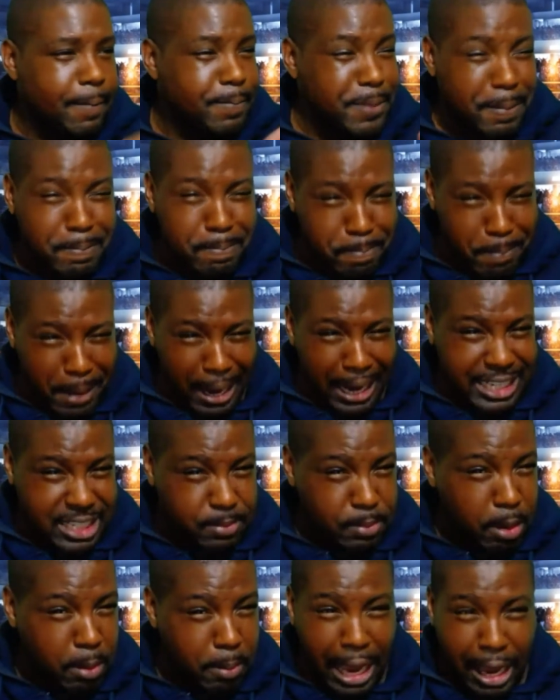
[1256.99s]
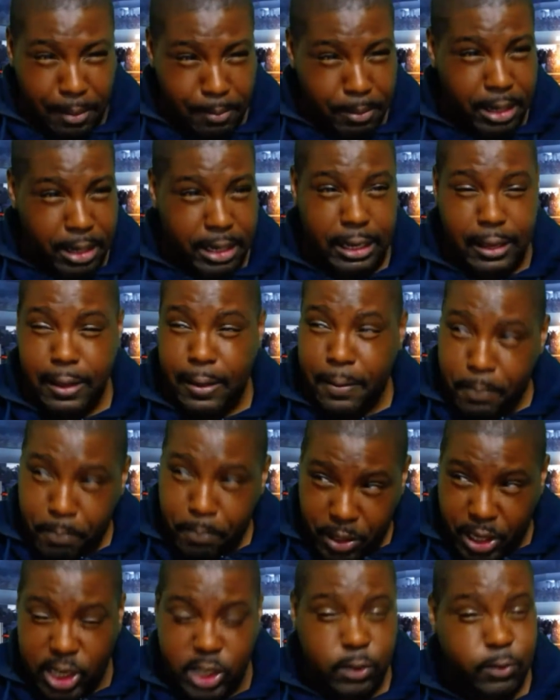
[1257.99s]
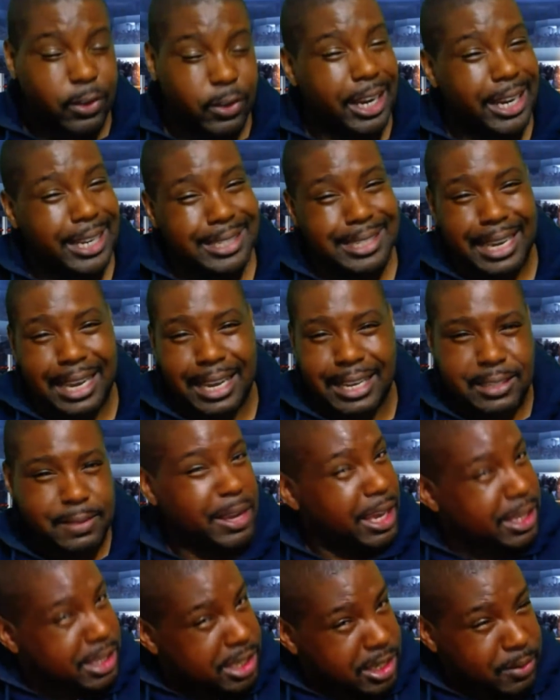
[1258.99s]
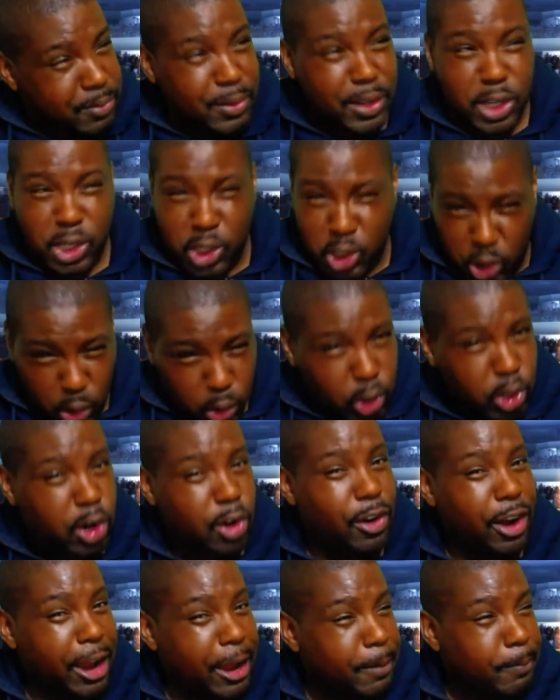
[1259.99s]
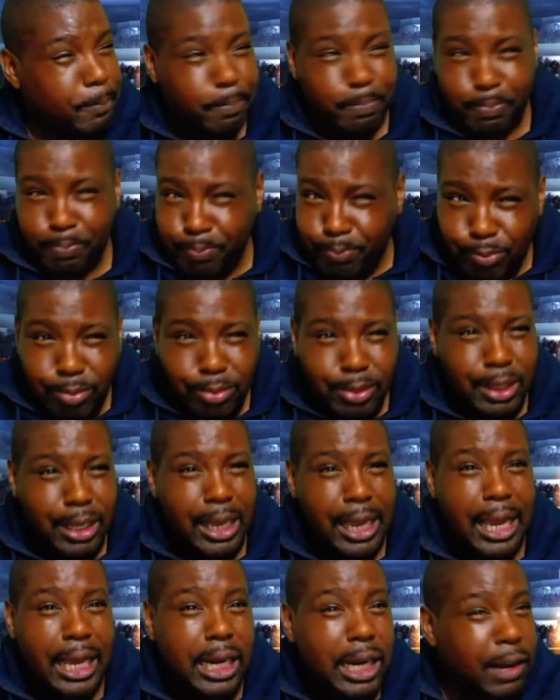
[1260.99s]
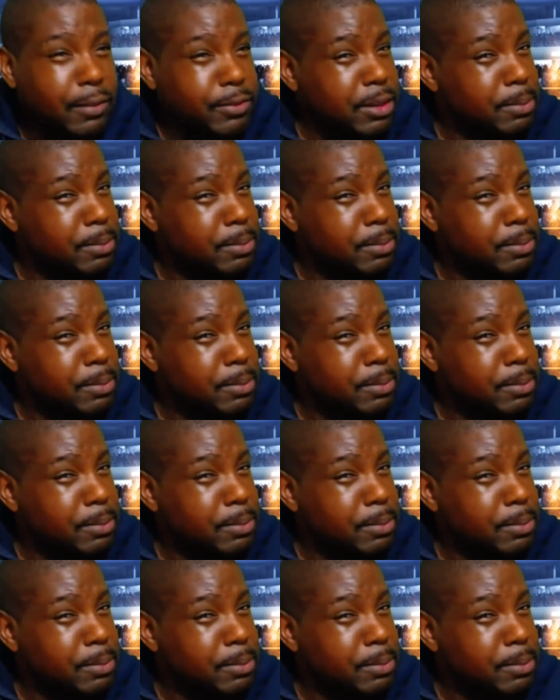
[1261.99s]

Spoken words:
the maximum amount of money each fight he takes. It's a short career. And after